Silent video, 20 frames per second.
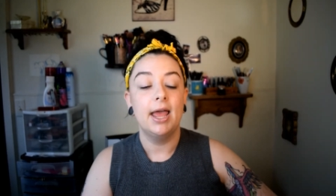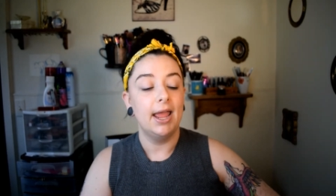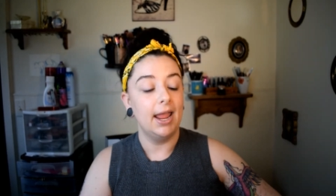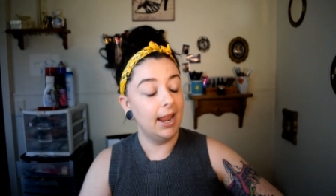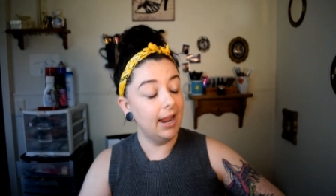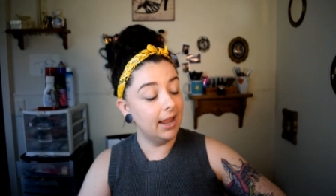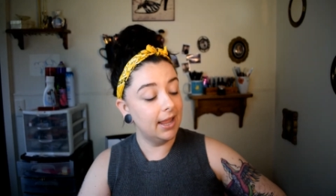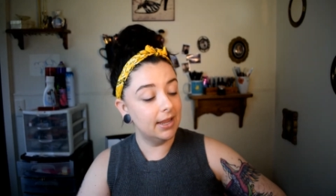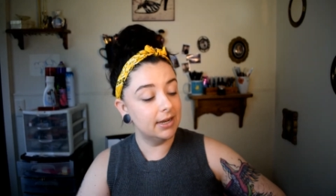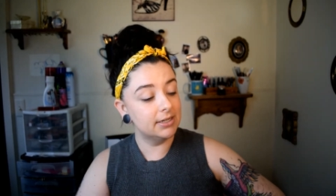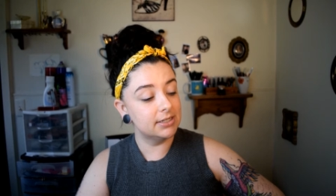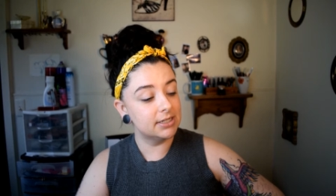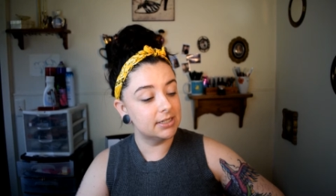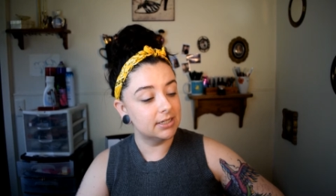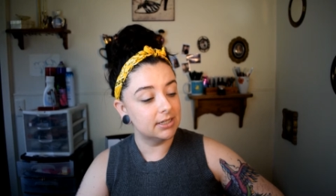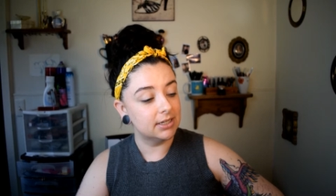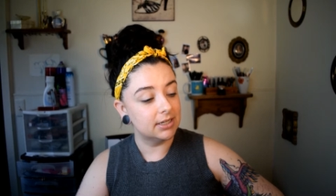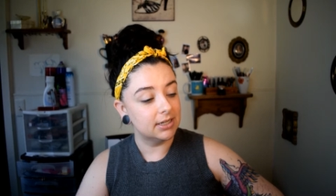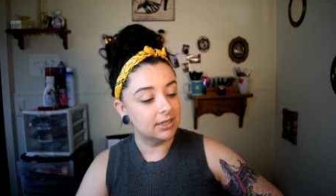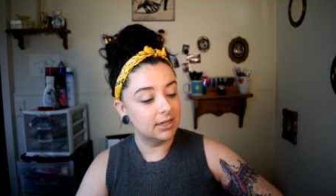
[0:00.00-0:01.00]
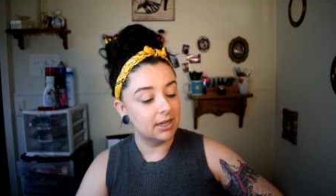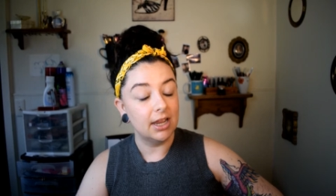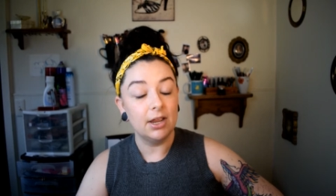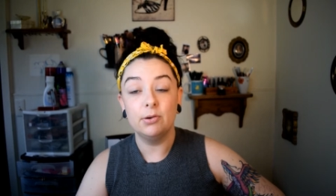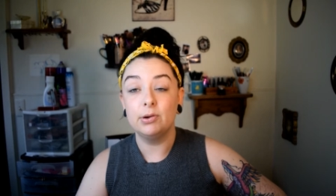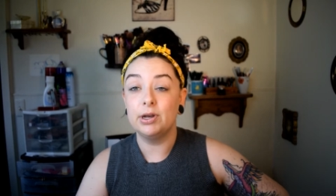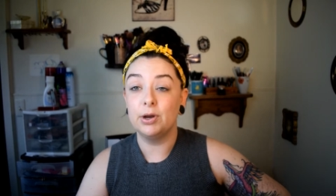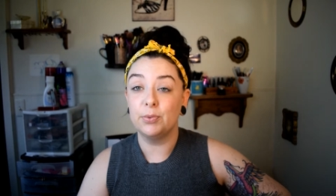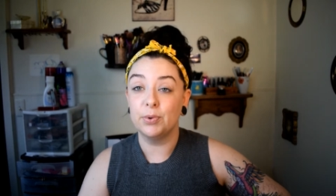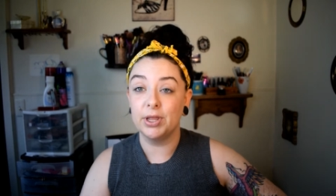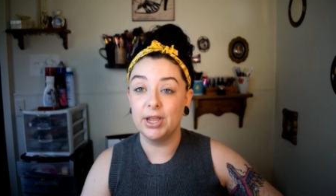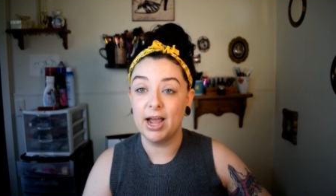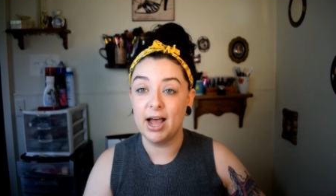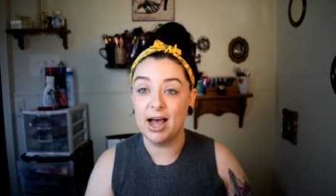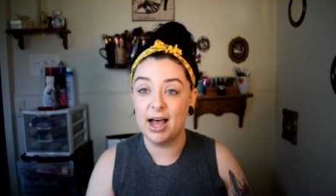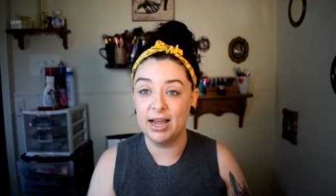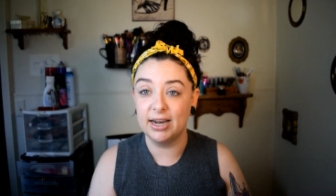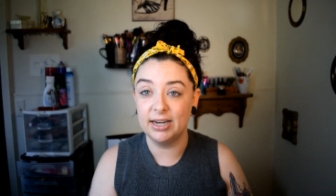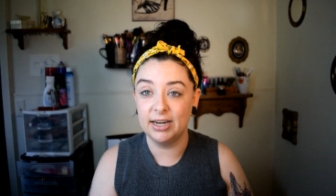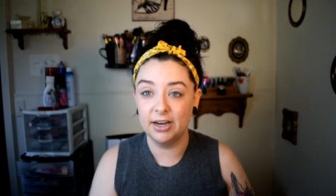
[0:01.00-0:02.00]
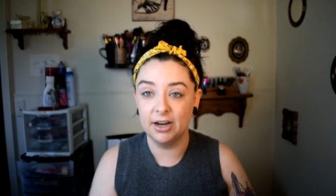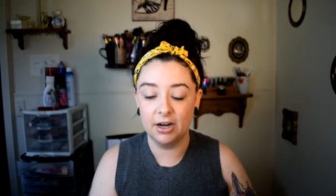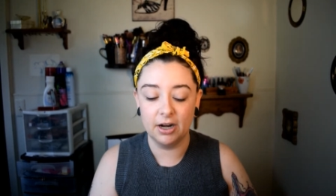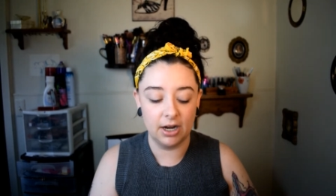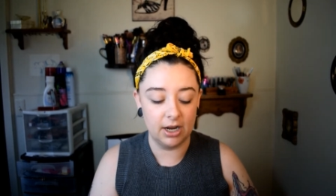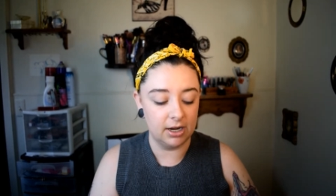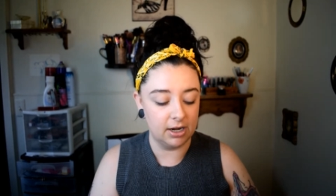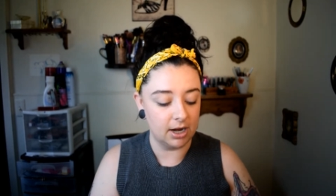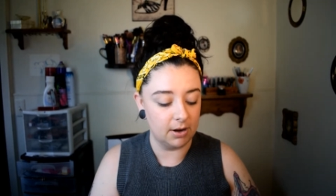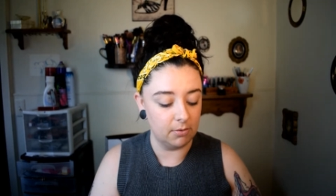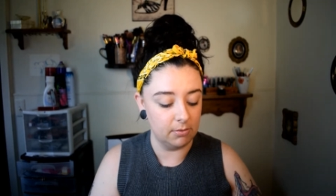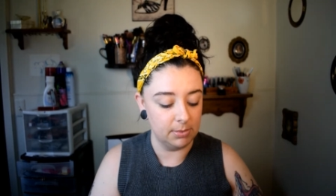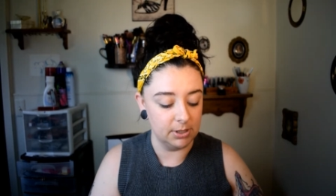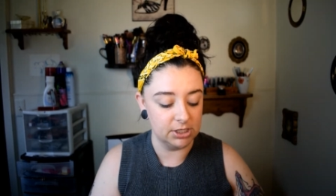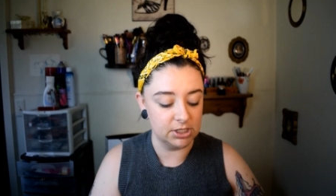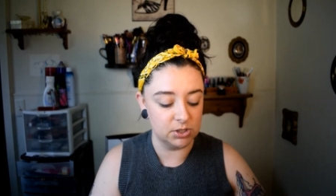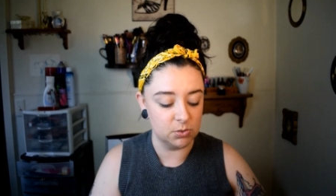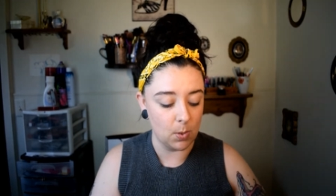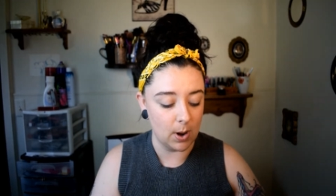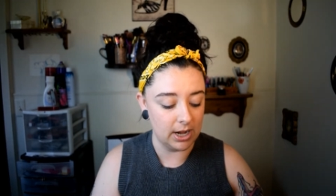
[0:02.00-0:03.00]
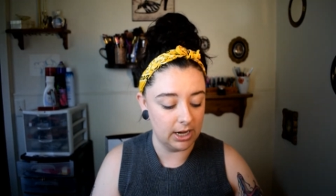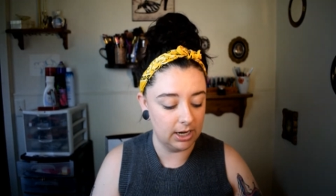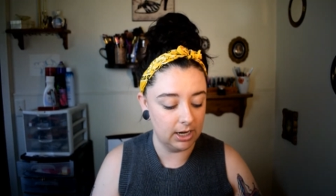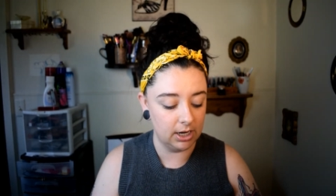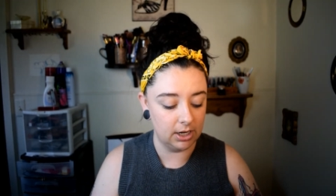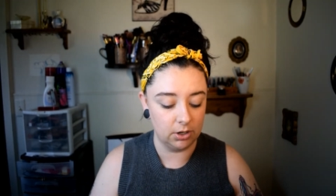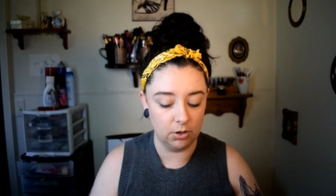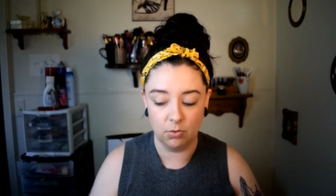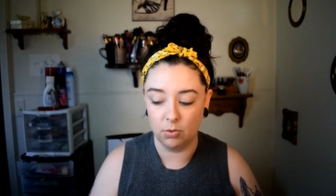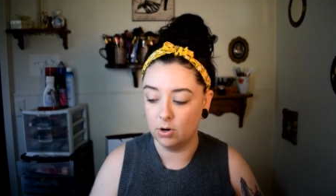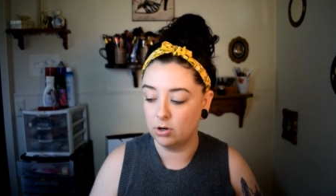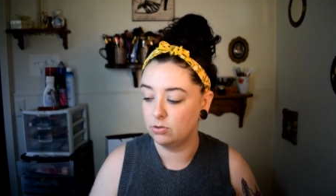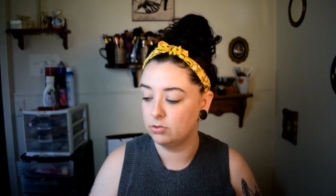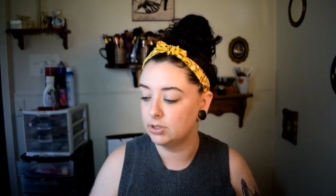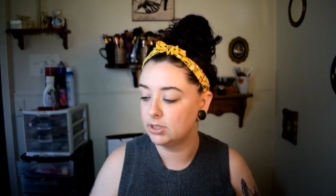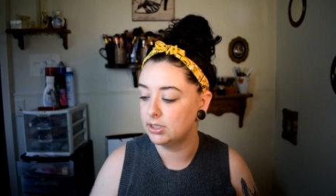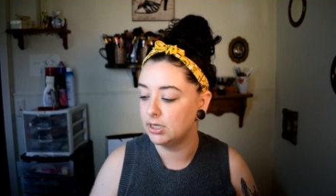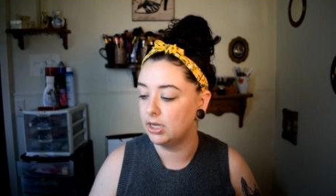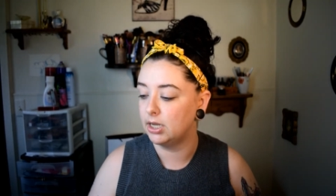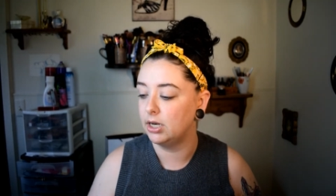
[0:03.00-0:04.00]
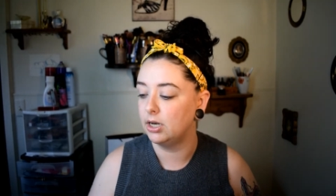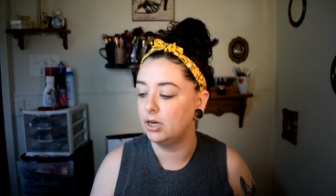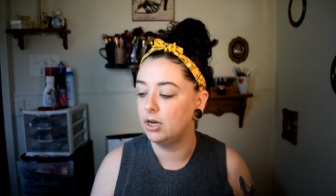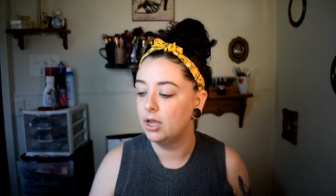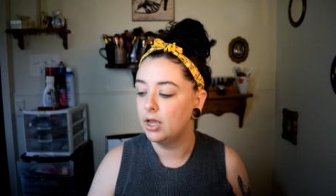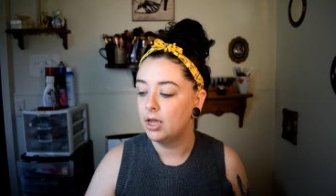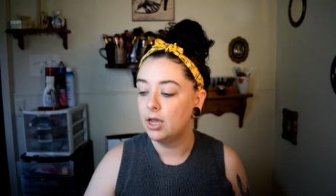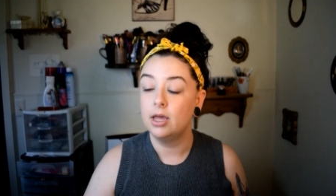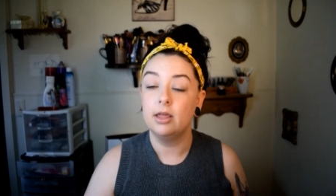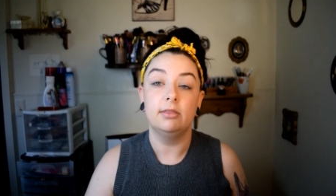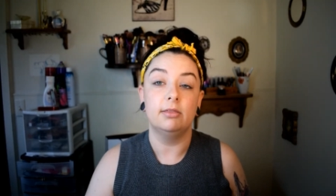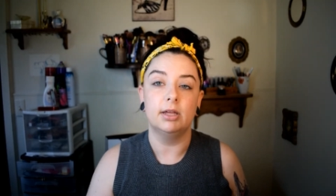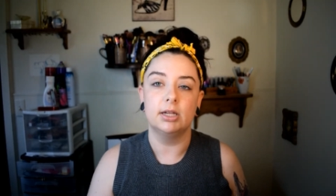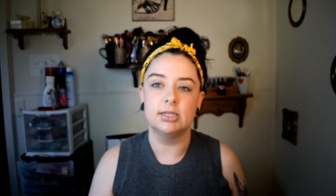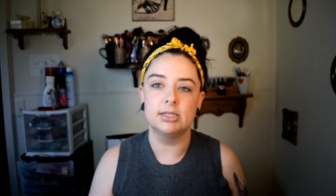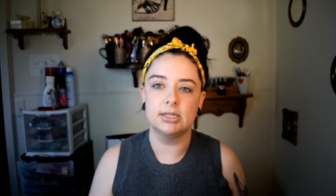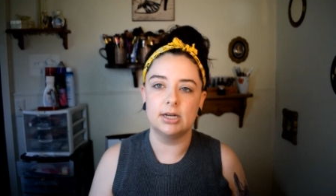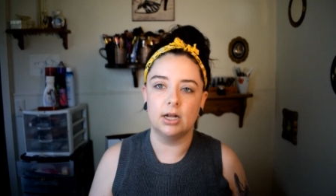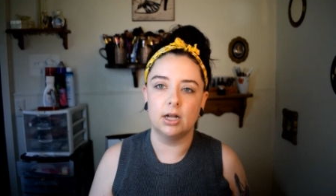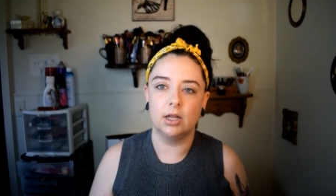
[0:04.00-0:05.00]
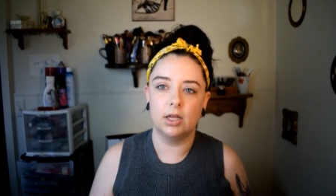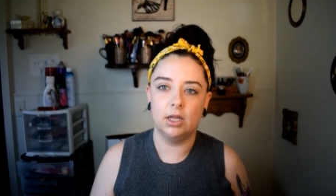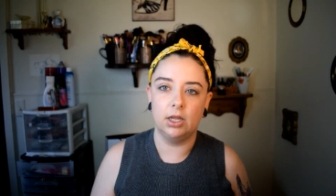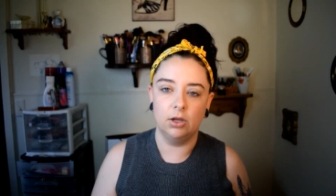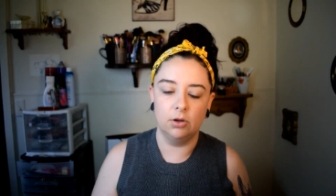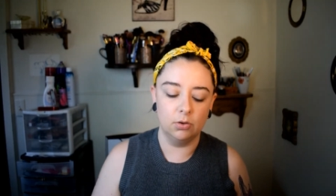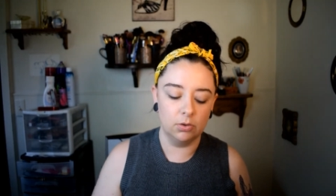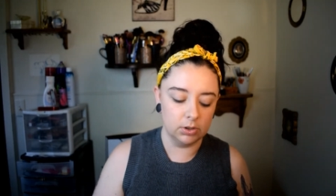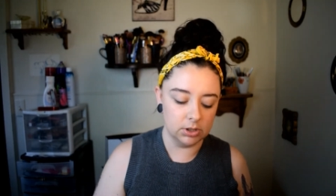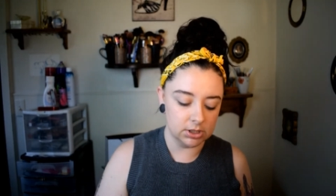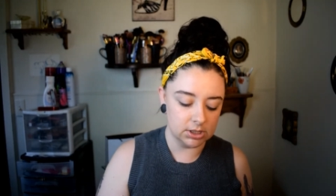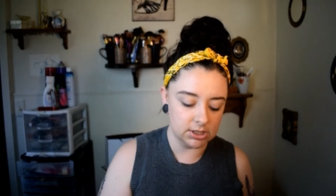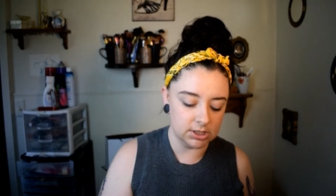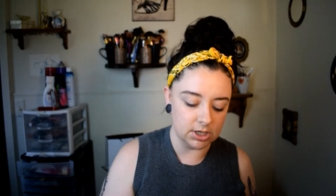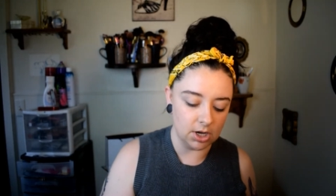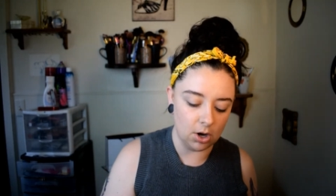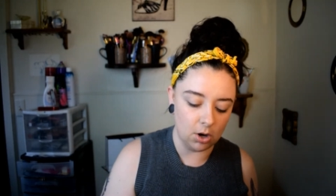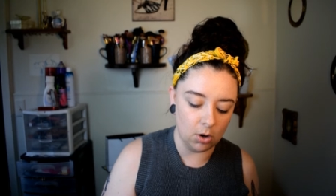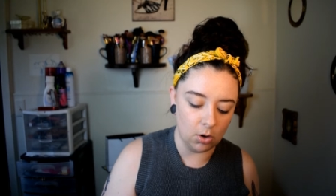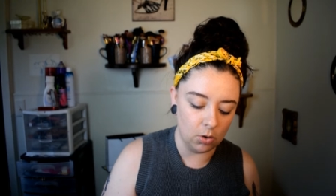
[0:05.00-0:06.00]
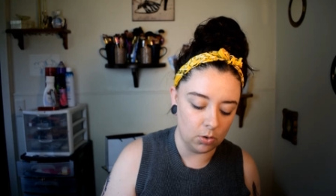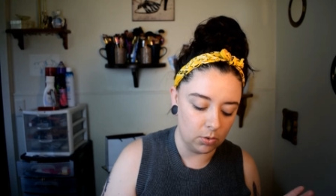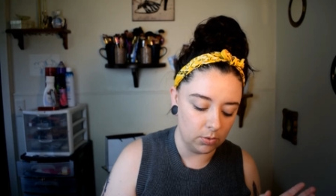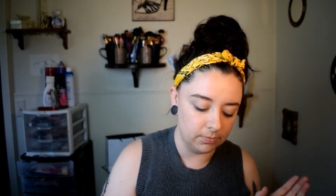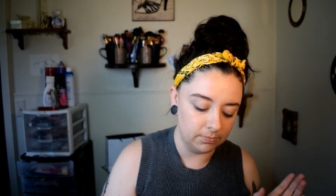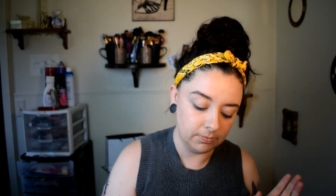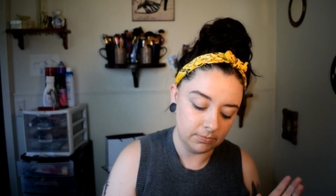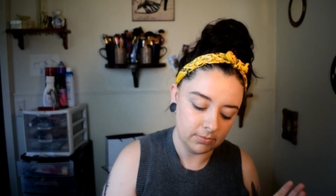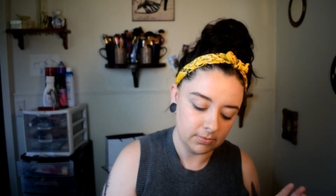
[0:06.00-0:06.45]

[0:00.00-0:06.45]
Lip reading: and it would get really hot in here, and I would be sweaty and gross, and that's not cute. So